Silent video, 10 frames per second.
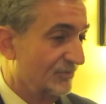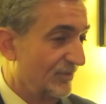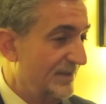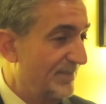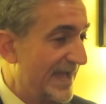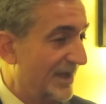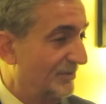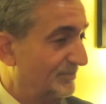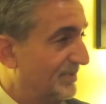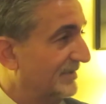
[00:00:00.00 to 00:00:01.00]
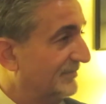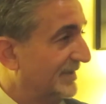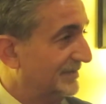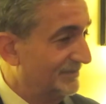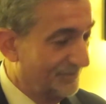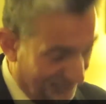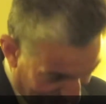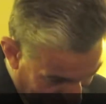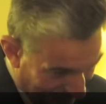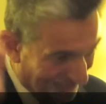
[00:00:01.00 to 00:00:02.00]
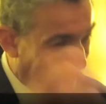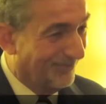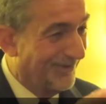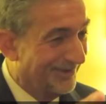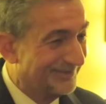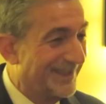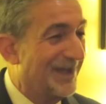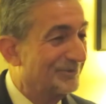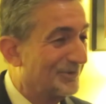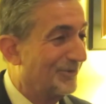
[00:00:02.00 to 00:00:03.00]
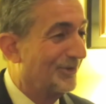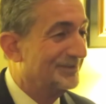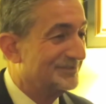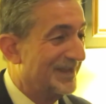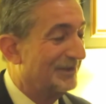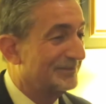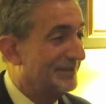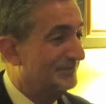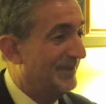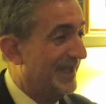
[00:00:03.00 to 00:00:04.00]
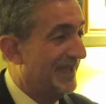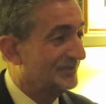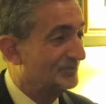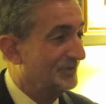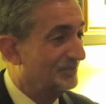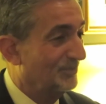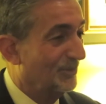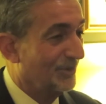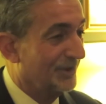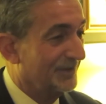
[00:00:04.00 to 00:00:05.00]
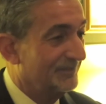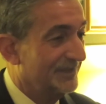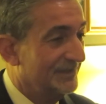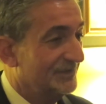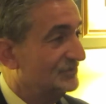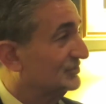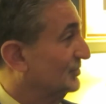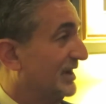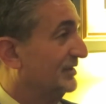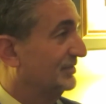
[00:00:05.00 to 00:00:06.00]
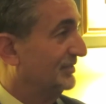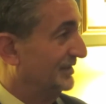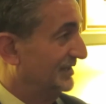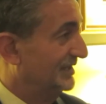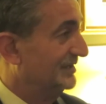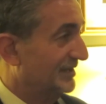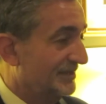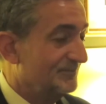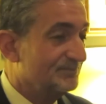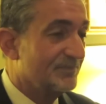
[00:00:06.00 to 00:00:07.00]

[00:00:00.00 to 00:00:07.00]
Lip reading: rebound, pivot, and throw the ball down court as an outlet pass with more strength than he did.